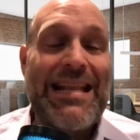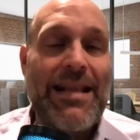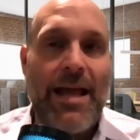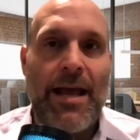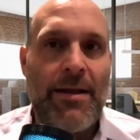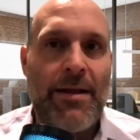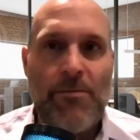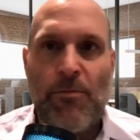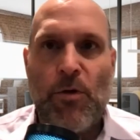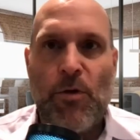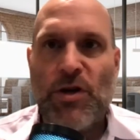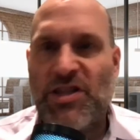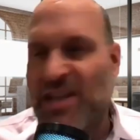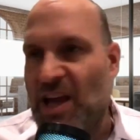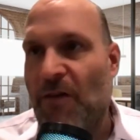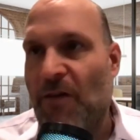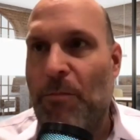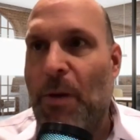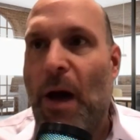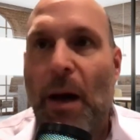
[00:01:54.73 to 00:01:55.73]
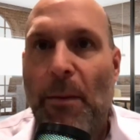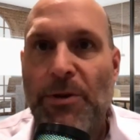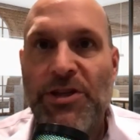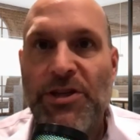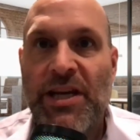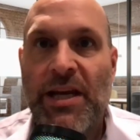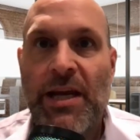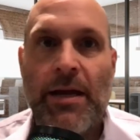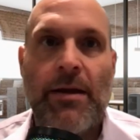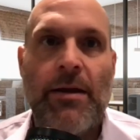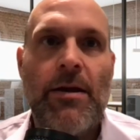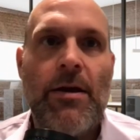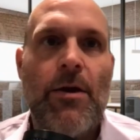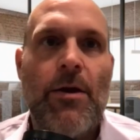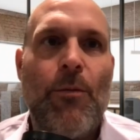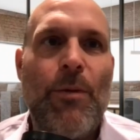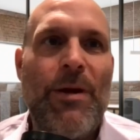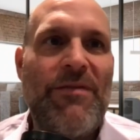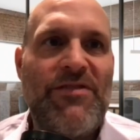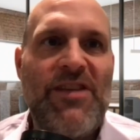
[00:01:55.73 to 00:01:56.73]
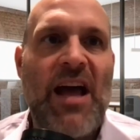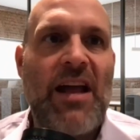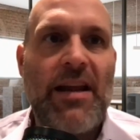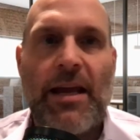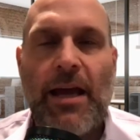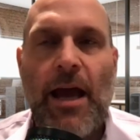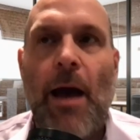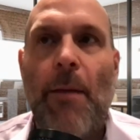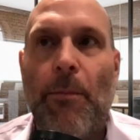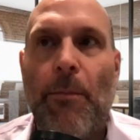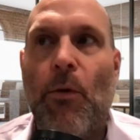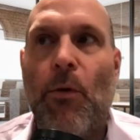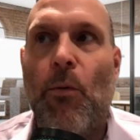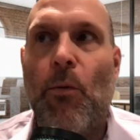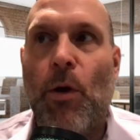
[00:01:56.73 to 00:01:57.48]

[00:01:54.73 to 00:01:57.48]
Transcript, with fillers: And we're self-publishing. We've done a couple.